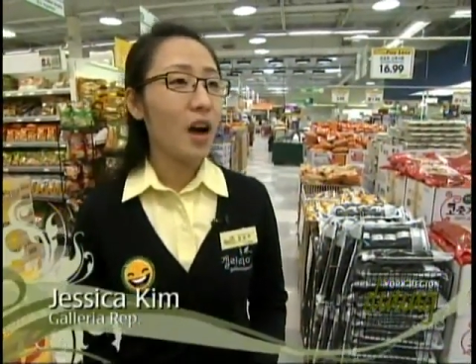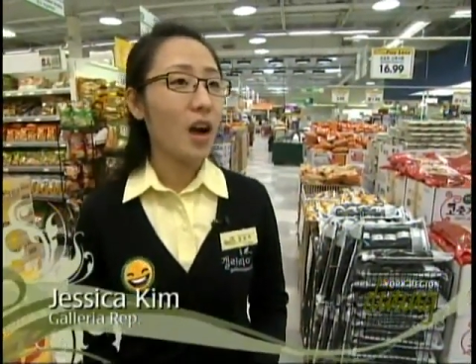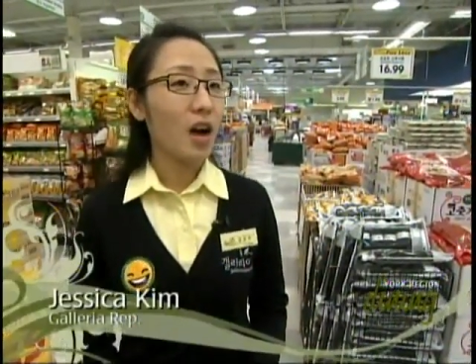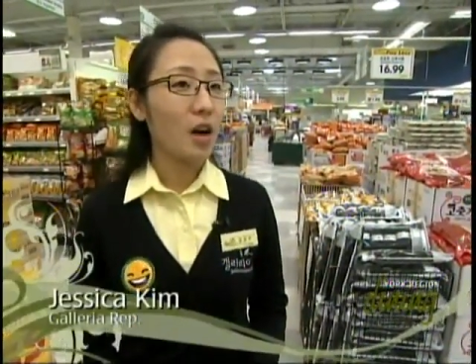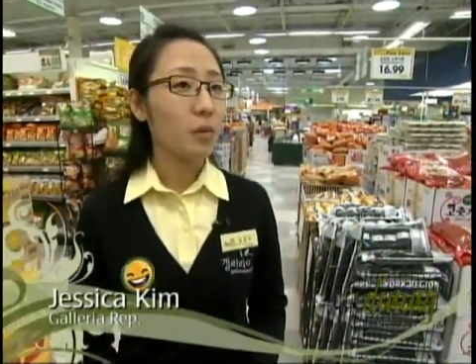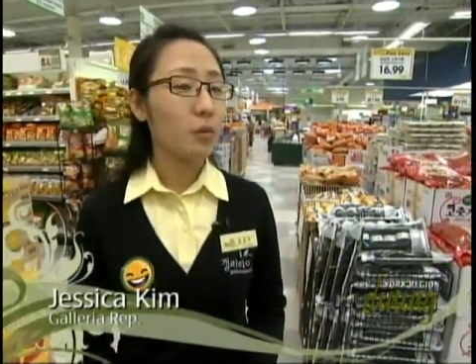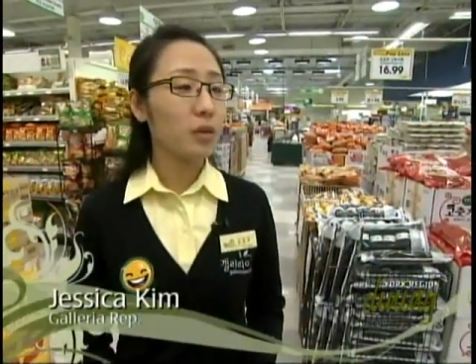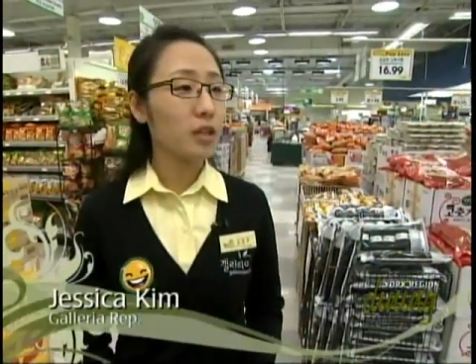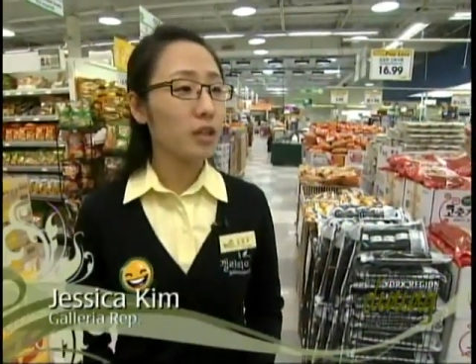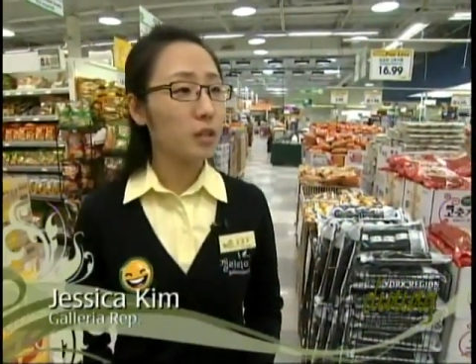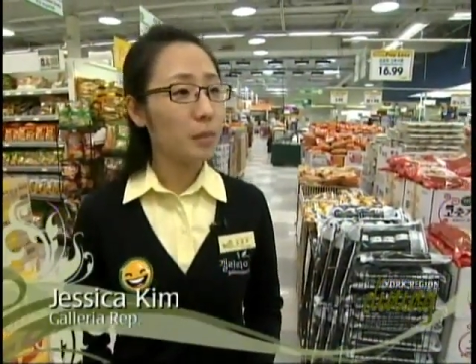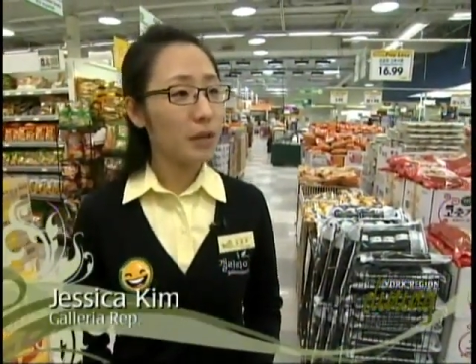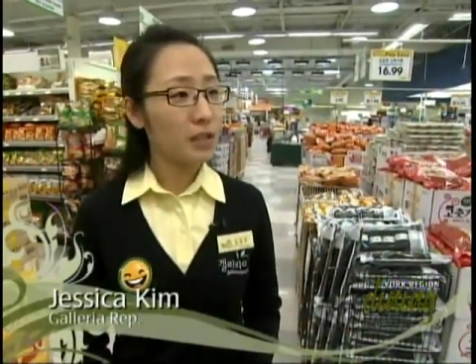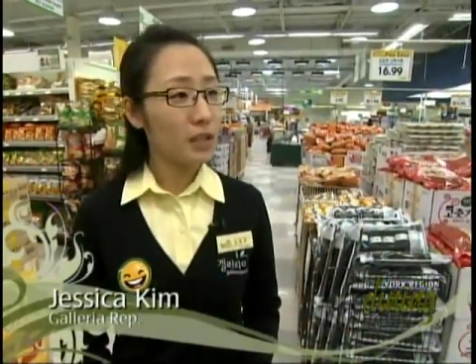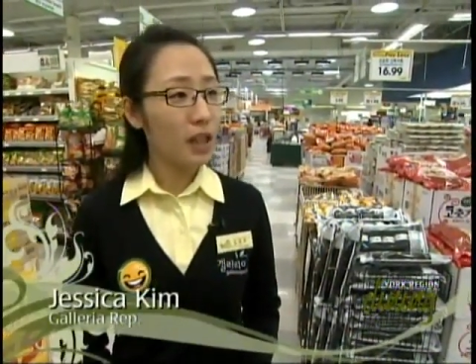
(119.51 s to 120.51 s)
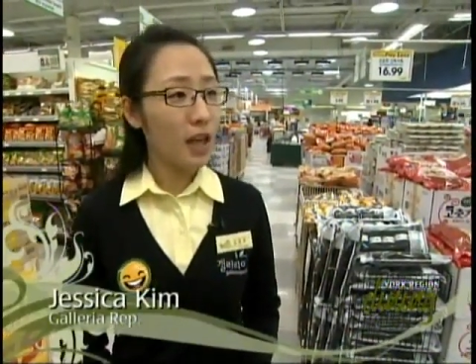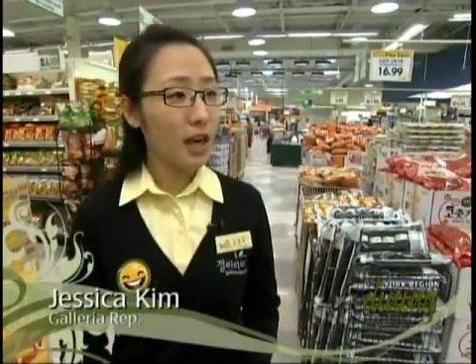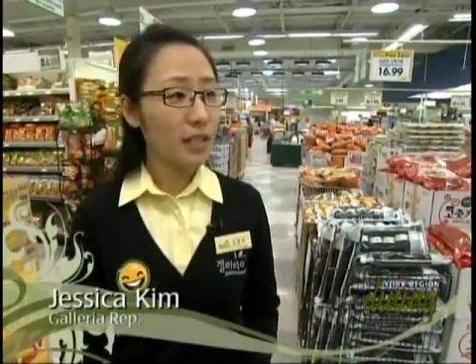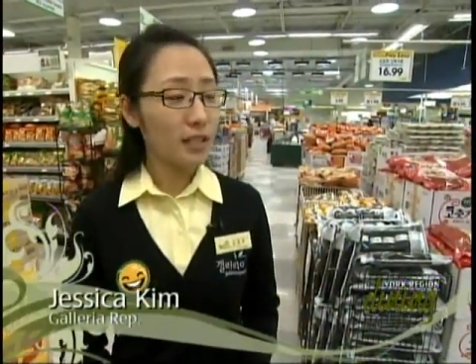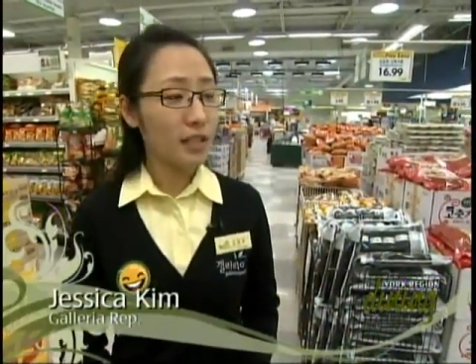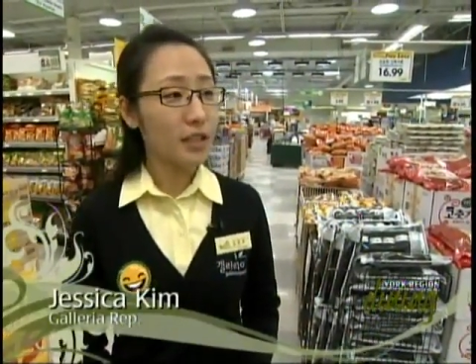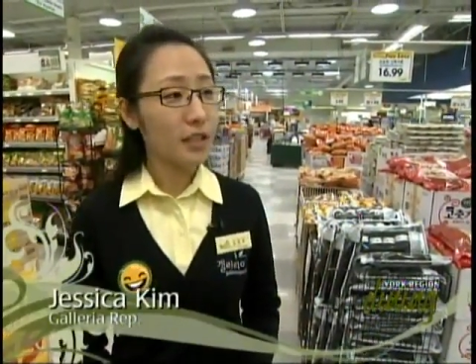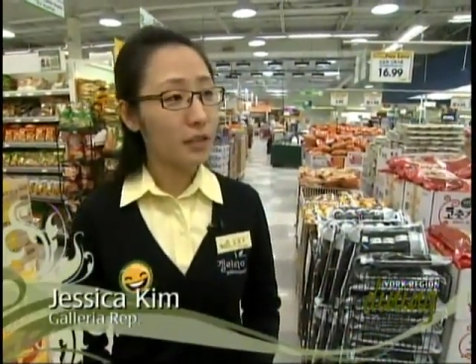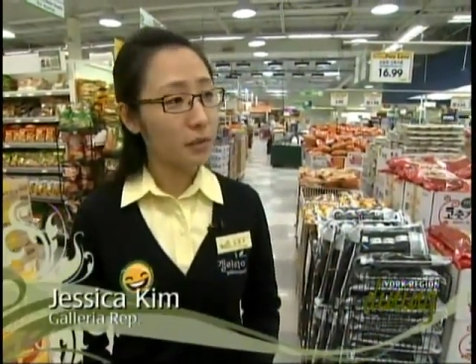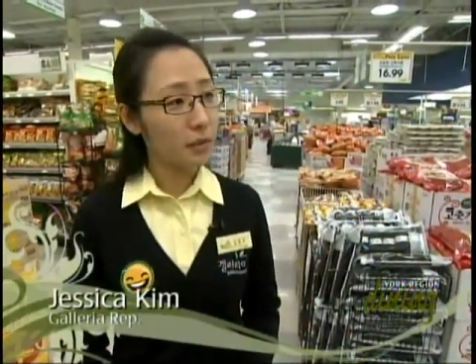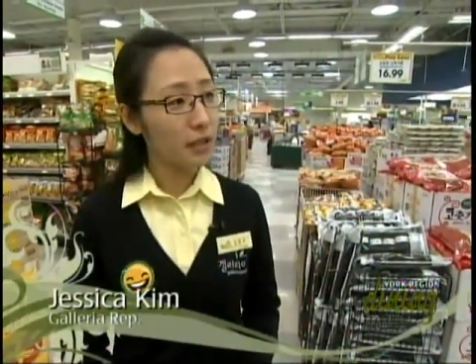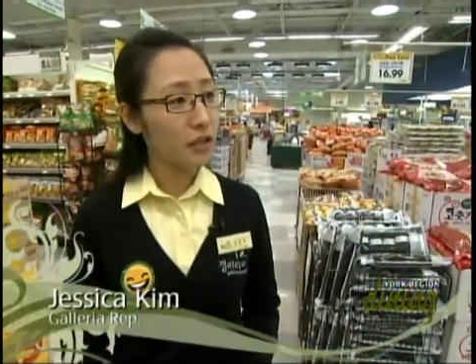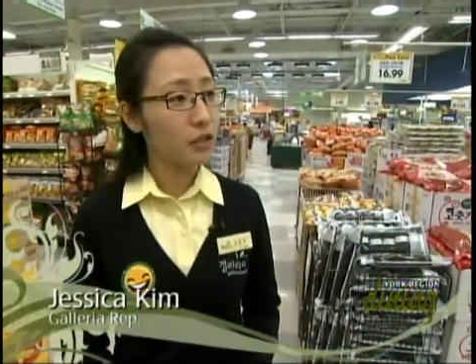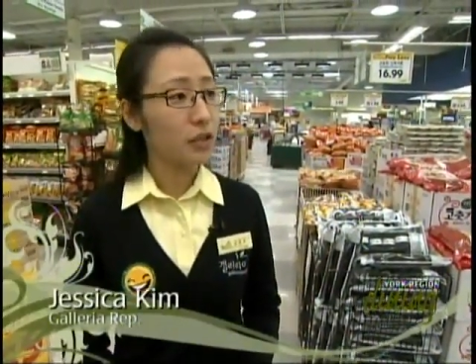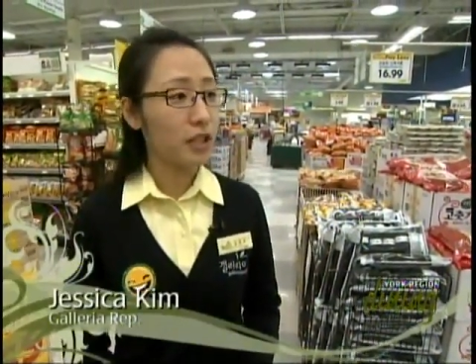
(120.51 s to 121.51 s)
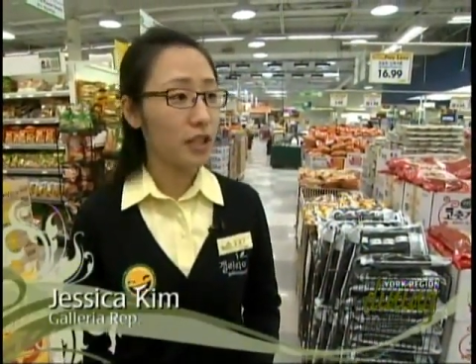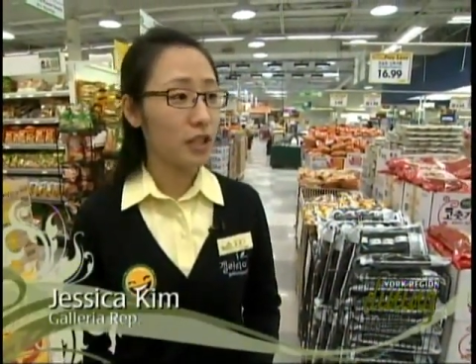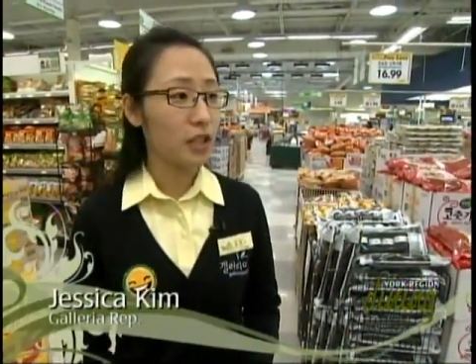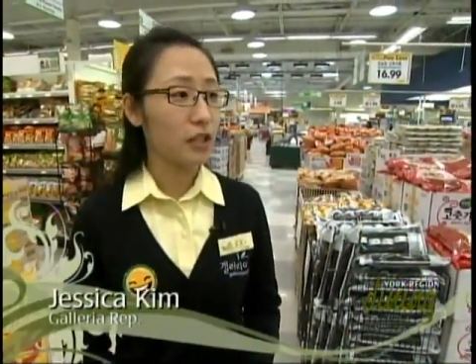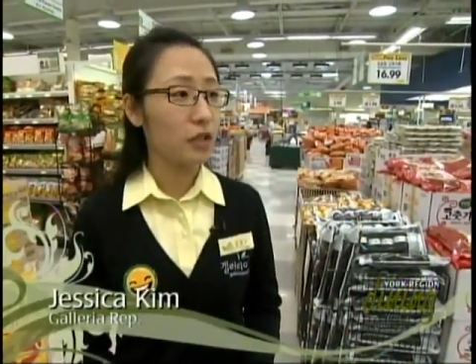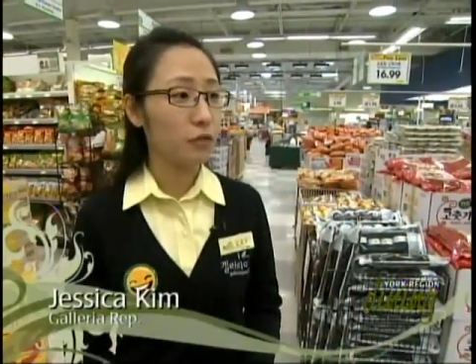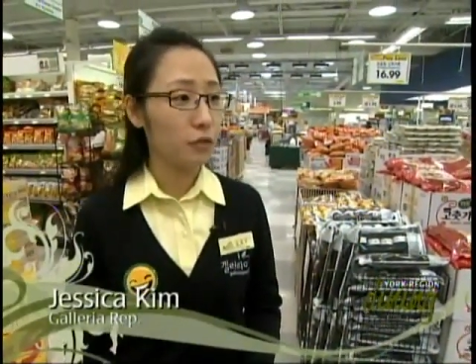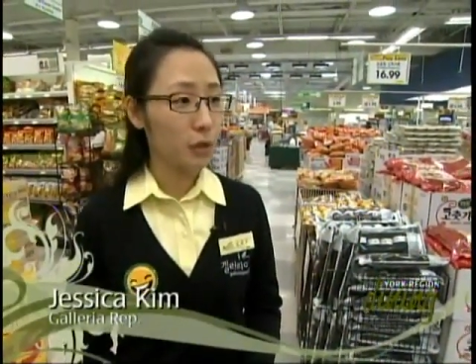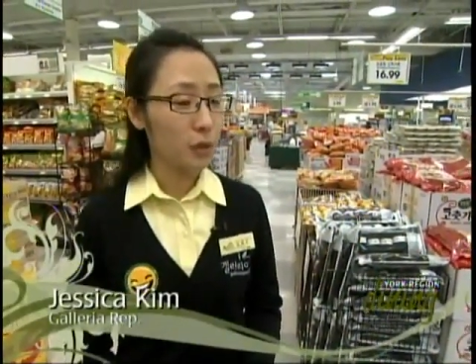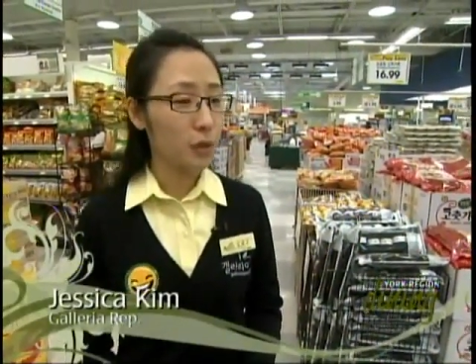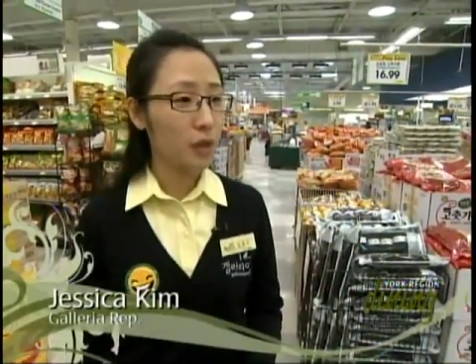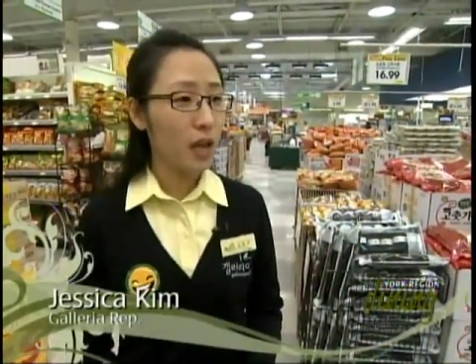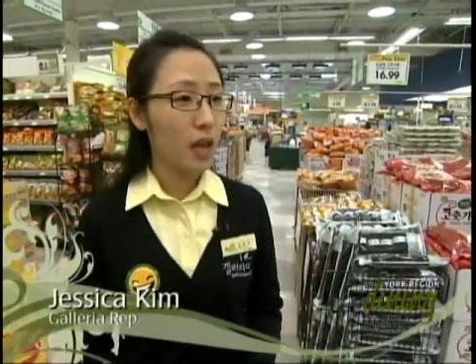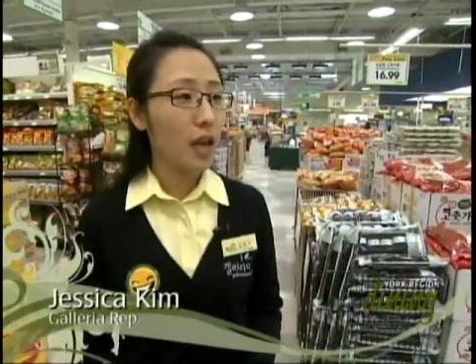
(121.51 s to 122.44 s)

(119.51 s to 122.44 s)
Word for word: Uh, we're specialized in Korean traditional food